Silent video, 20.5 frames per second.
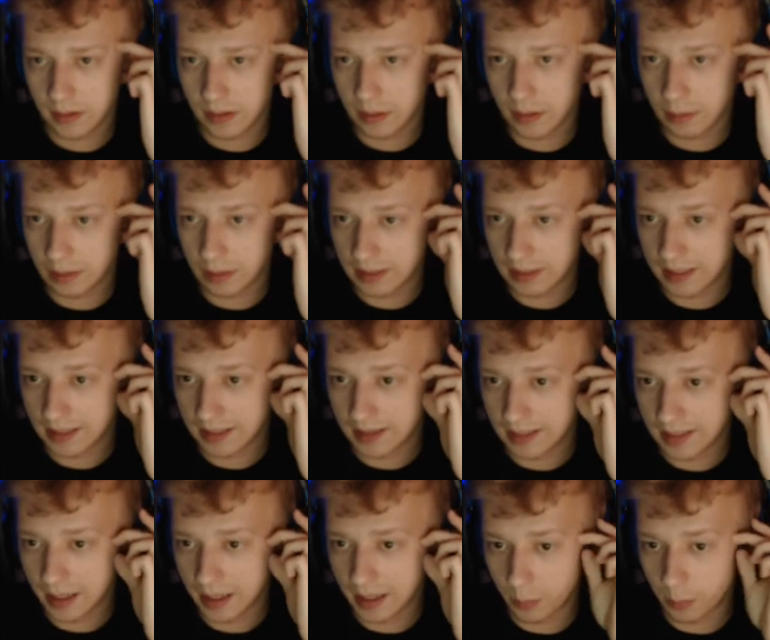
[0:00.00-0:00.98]
I'm going to kick
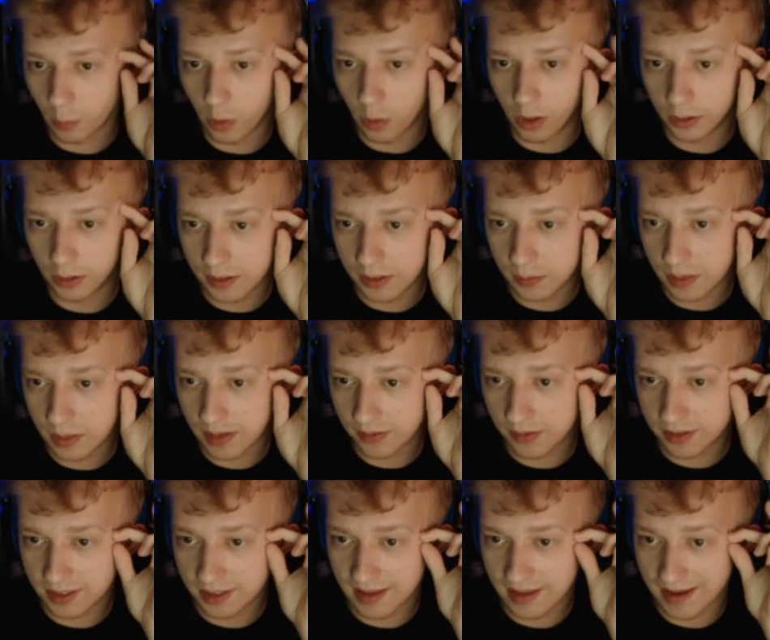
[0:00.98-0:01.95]
that up 1 because we haven't
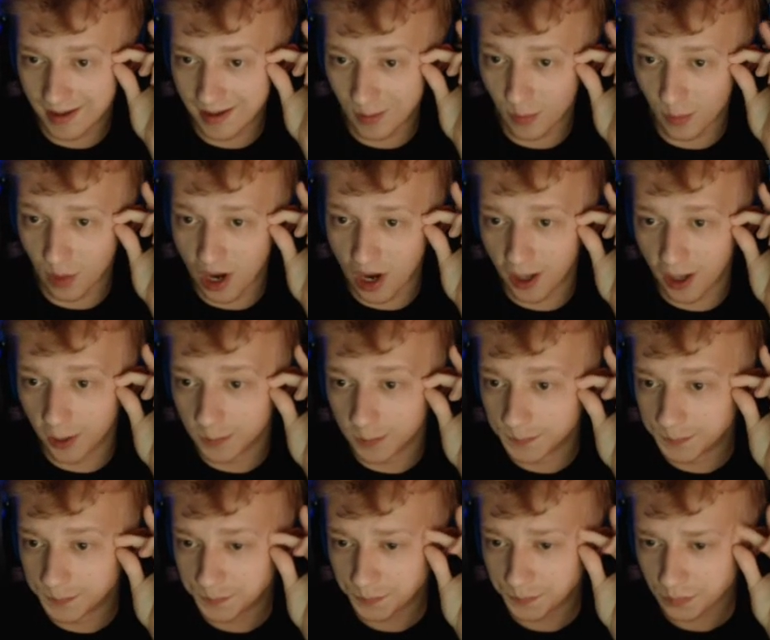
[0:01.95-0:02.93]
done that in a while.
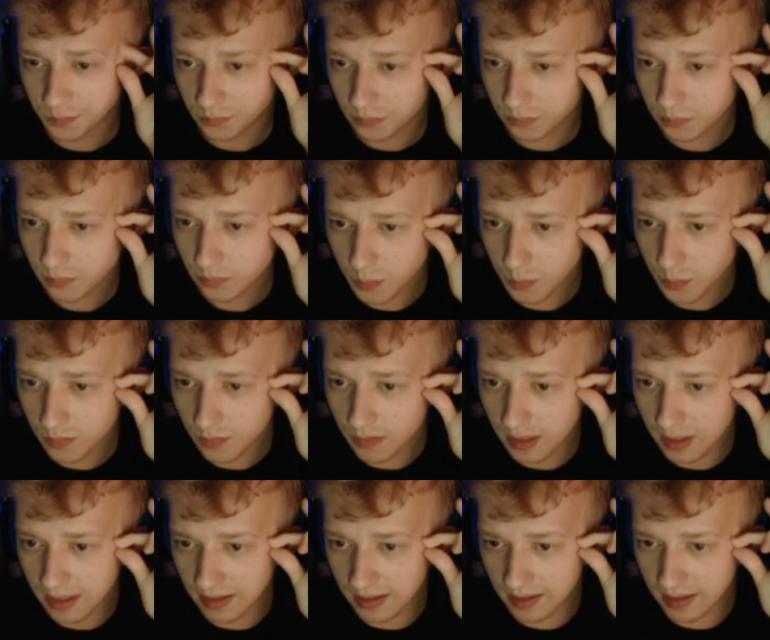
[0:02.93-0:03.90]

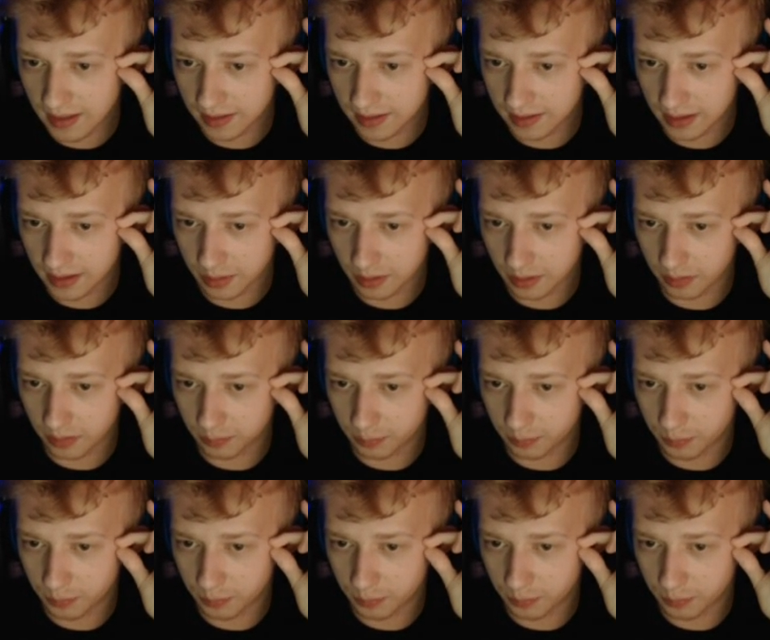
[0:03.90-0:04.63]
And then I think I'm going to